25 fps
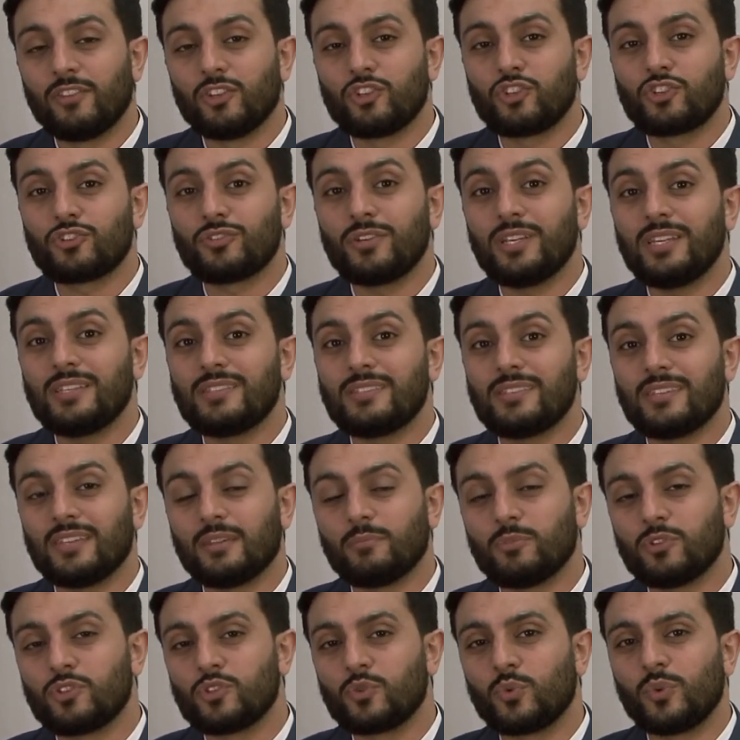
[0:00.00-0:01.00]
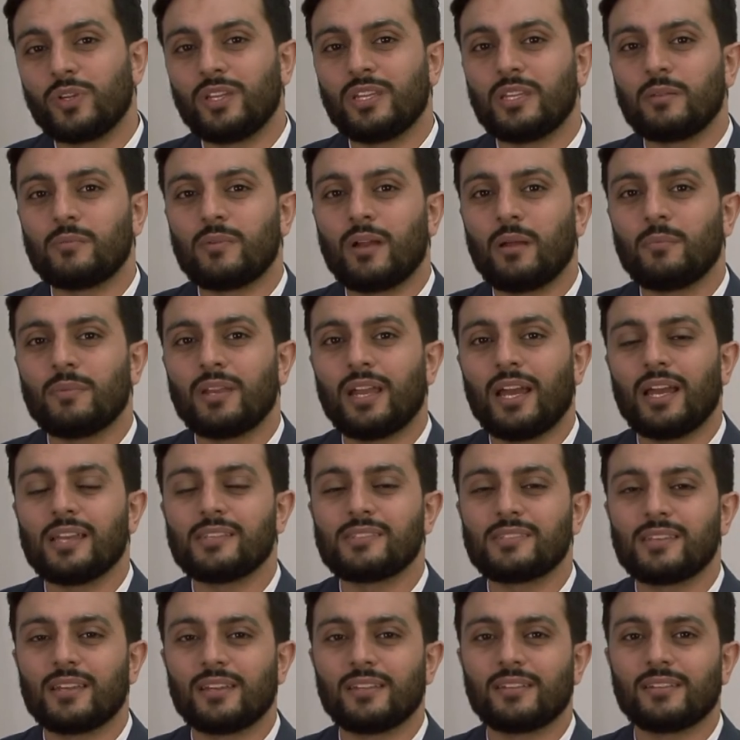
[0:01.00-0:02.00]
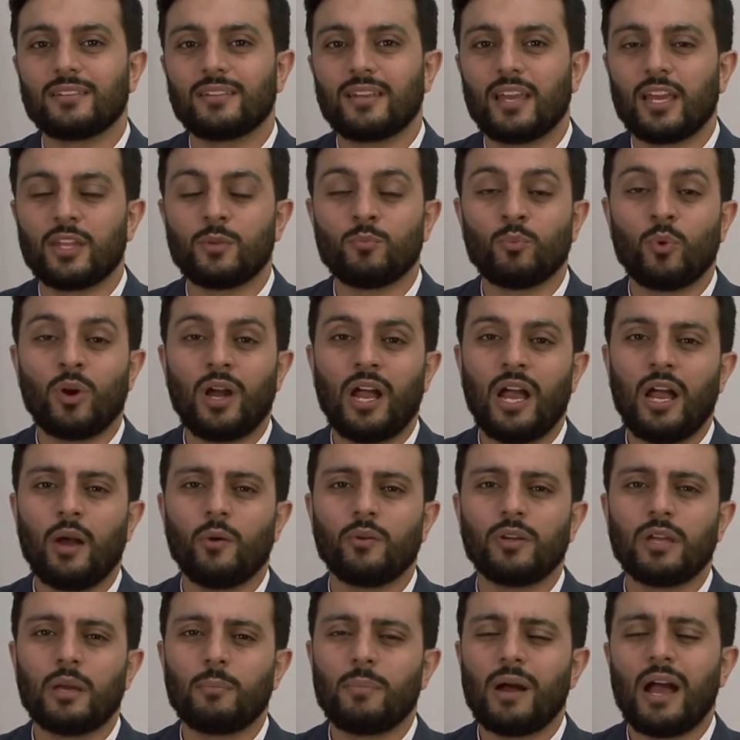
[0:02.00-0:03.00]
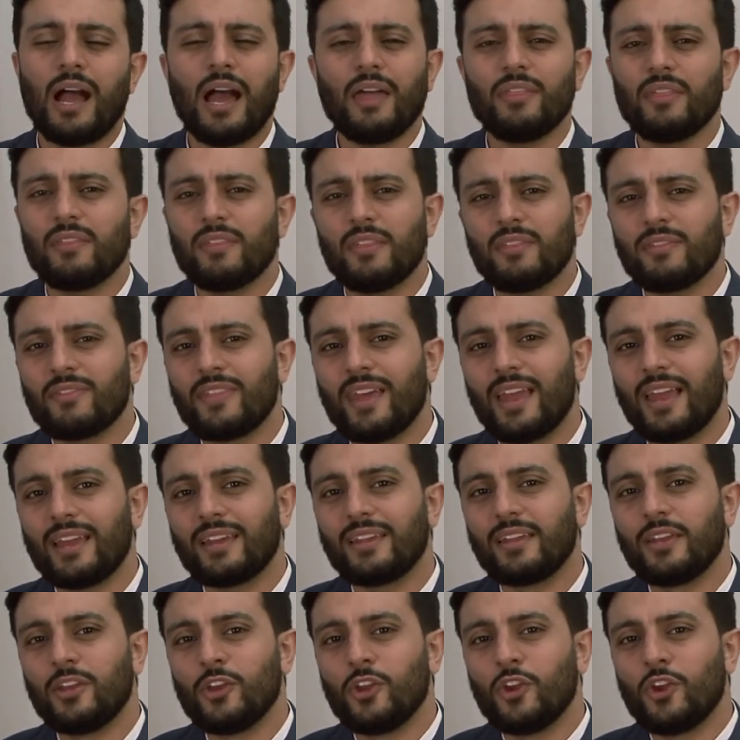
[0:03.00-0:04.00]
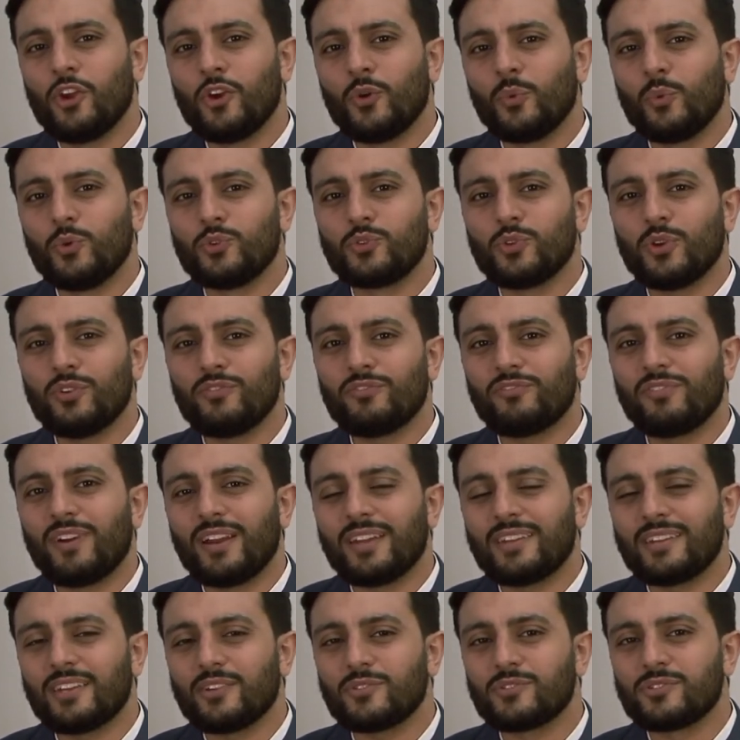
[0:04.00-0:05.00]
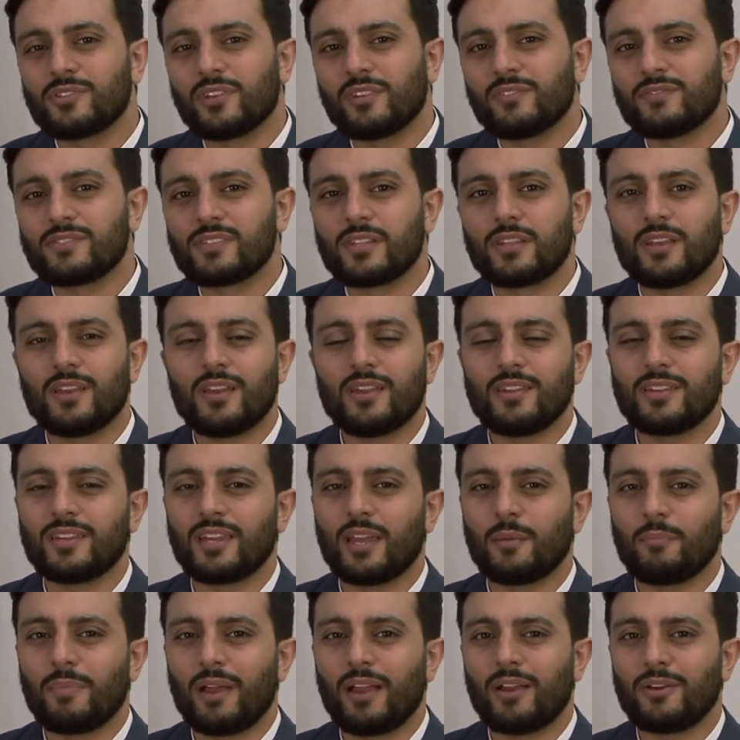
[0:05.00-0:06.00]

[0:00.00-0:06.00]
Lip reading: the treaty between Imam al-Hassan and Muawiyah. But other than that, we don't find ourselves learning